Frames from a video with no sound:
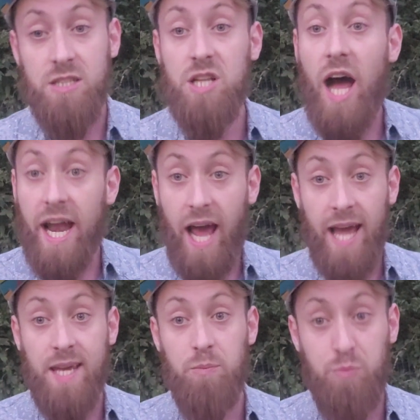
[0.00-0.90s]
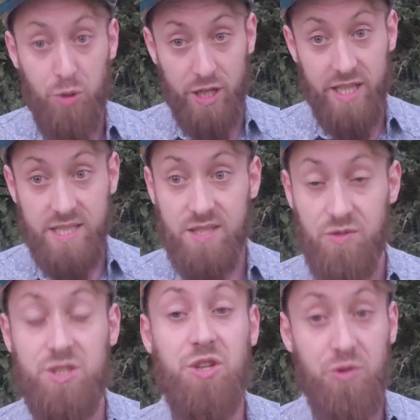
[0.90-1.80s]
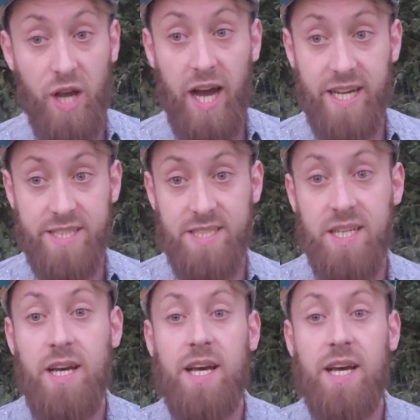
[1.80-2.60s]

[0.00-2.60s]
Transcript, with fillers: Glad I can bring this to you guys.